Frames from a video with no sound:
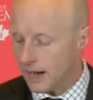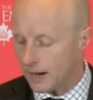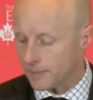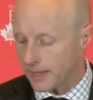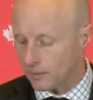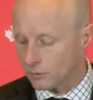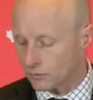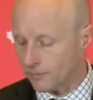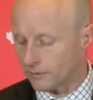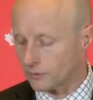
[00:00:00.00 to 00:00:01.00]
um, it
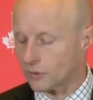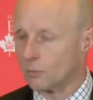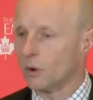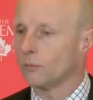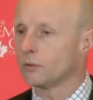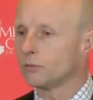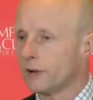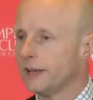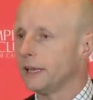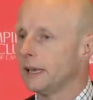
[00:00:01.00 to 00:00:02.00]
was obvious that what was
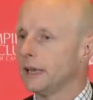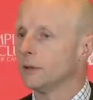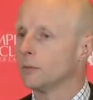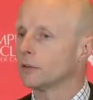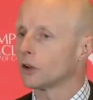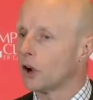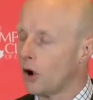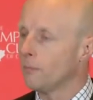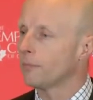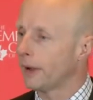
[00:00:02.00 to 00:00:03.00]
really needed was a
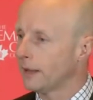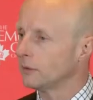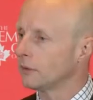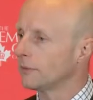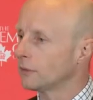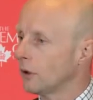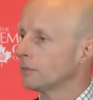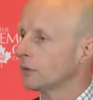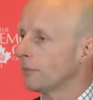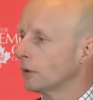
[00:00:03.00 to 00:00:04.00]
comprehensive
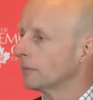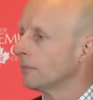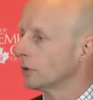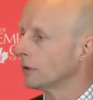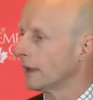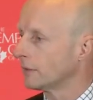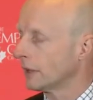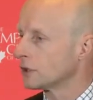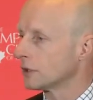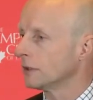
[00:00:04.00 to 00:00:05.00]
top to bottom
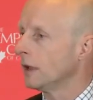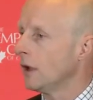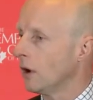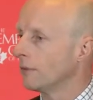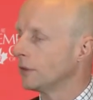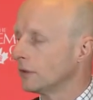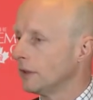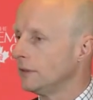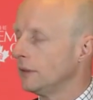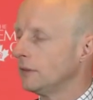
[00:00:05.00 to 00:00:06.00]
modernization of the
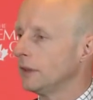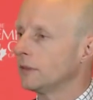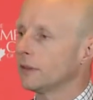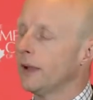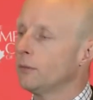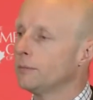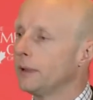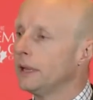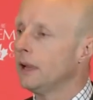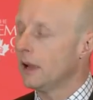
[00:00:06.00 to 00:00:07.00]
TTC. So that would
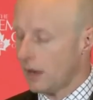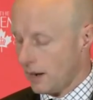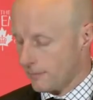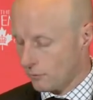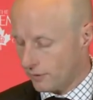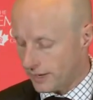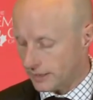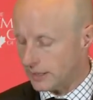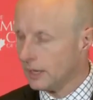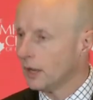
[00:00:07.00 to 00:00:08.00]
be um,
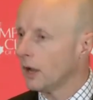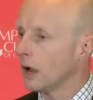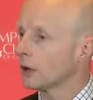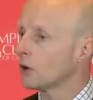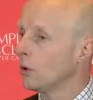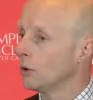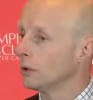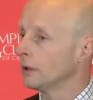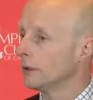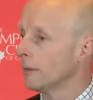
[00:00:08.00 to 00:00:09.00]
really uh,
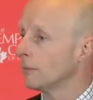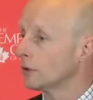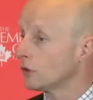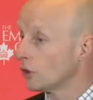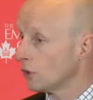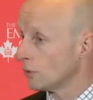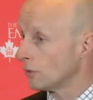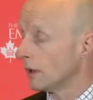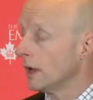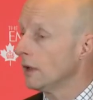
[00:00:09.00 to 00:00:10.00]
call number
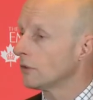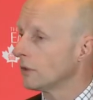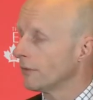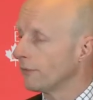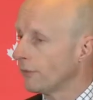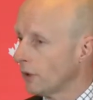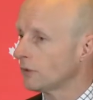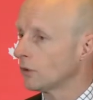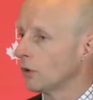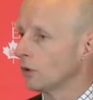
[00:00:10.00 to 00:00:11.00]
two. So the
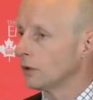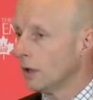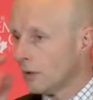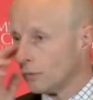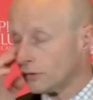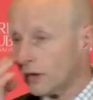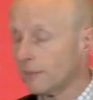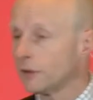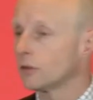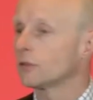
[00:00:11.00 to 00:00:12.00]
first call was
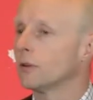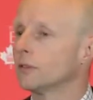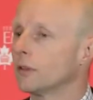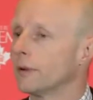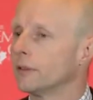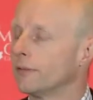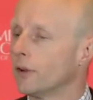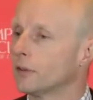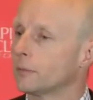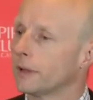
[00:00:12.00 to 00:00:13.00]
coming to Toronto in the
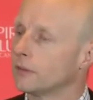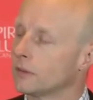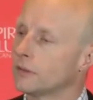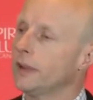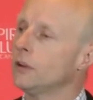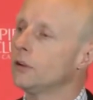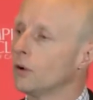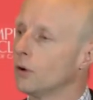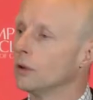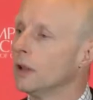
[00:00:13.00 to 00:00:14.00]
first place. The second
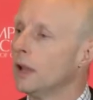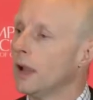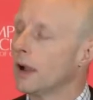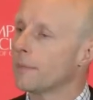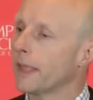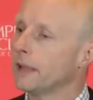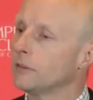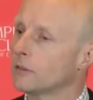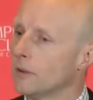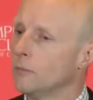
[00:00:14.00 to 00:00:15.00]
call, um,
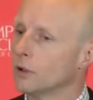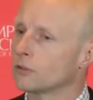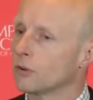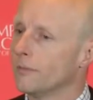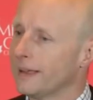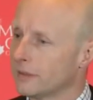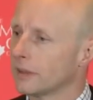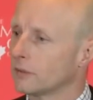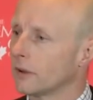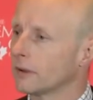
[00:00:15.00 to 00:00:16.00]
in somewhat
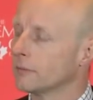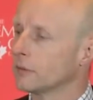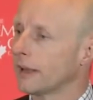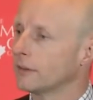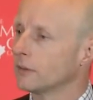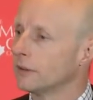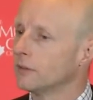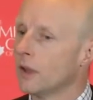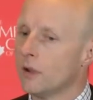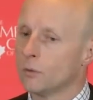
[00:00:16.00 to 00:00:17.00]
traumatic
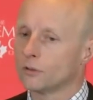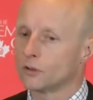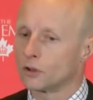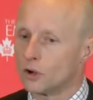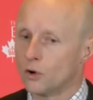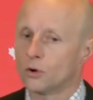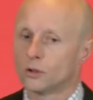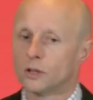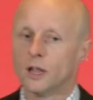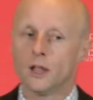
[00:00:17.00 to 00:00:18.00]
circumstances, was the
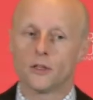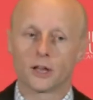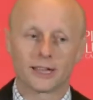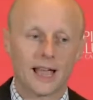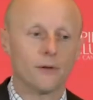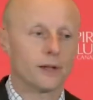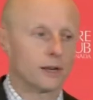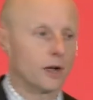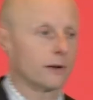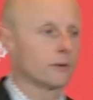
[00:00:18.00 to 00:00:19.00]
call that Gary
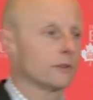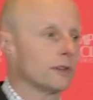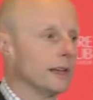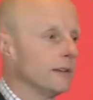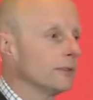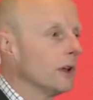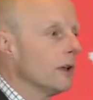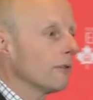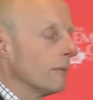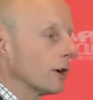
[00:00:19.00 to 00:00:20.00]
and I received
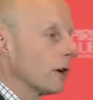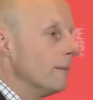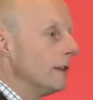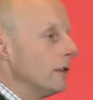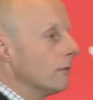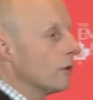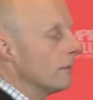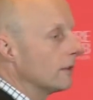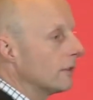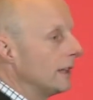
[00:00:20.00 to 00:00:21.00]
from a committee
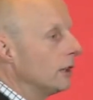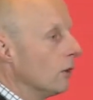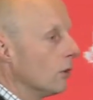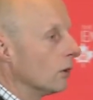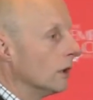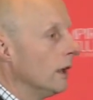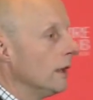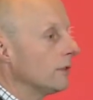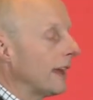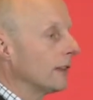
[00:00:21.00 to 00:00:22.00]
room at City Hall
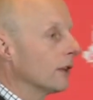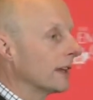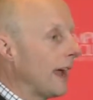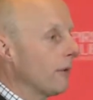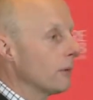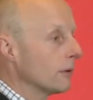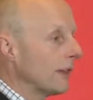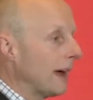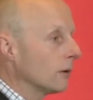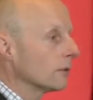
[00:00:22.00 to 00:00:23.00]
saying that Gary
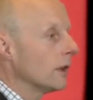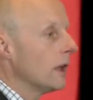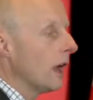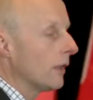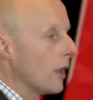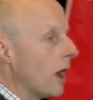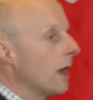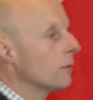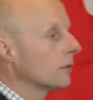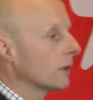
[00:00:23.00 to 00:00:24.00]
was out and that
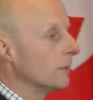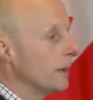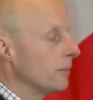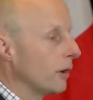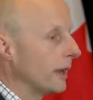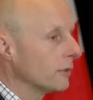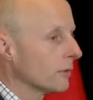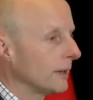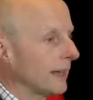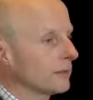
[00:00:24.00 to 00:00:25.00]
I was going to be put
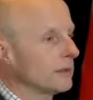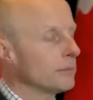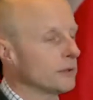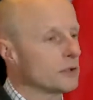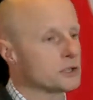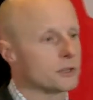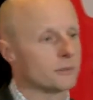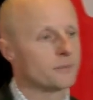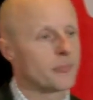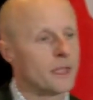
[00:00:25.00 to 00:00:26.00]
into an acting
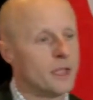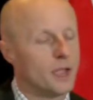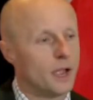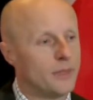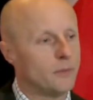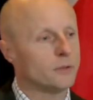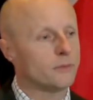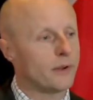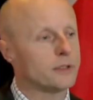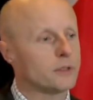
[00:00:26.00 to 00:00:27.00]
position. And that was a
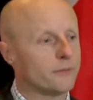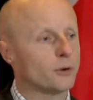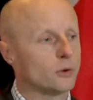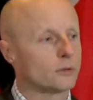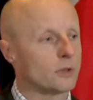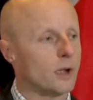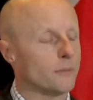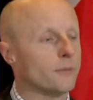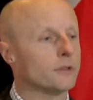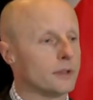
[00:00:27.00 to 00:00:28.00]
very difficult
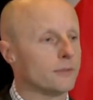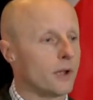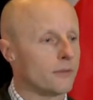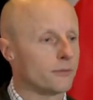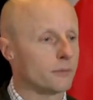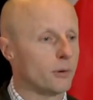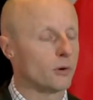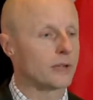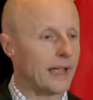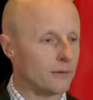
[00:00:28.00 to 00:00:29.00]
time, obviously, uh, for
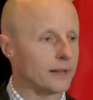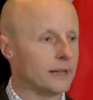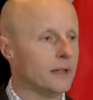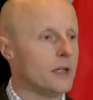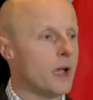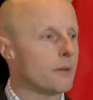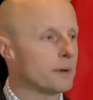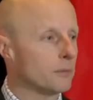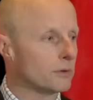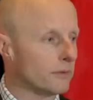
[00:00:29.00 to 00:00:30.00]
poor Gary, uh,
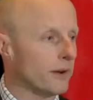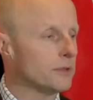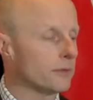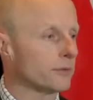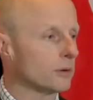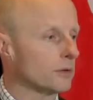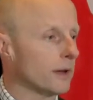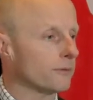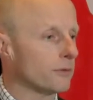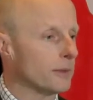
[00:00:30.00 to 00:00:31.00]
but it was a very difficult
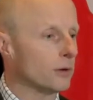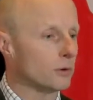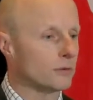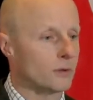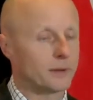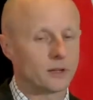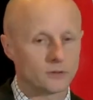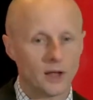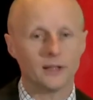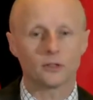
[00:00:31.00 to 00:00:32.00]
time for me also
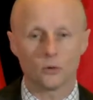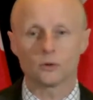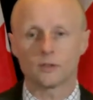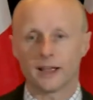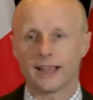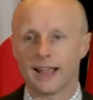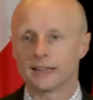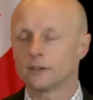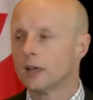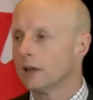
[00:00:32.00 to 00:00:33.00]
because I thought I
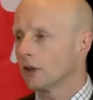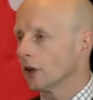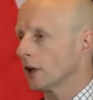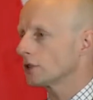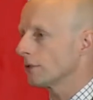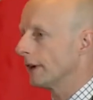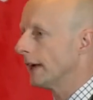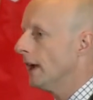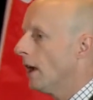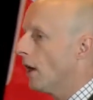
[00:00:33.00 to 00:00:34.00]
had the
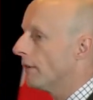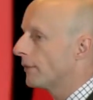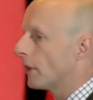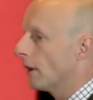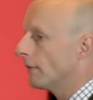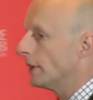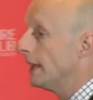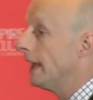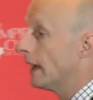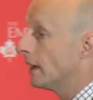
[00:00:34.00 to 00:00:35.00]
luxury of, of a
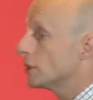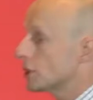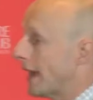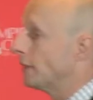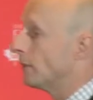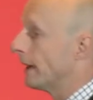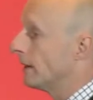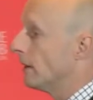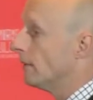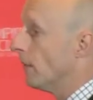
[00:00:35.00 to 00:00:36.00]
year
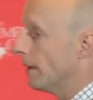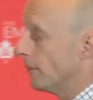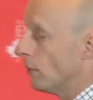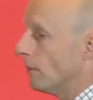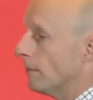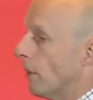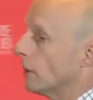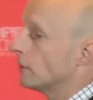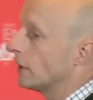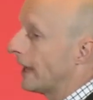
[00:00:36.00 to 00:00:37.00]
shadowing my former
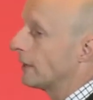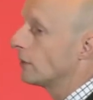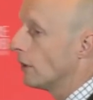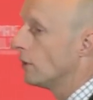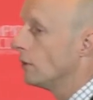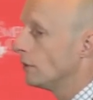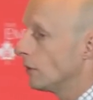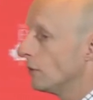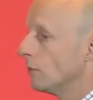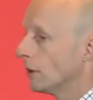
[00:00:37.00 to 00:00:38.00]
boss to get to know who's
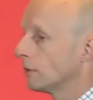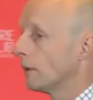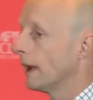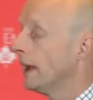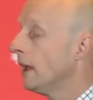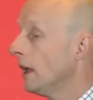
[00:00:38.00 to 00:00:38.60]
who, what's where.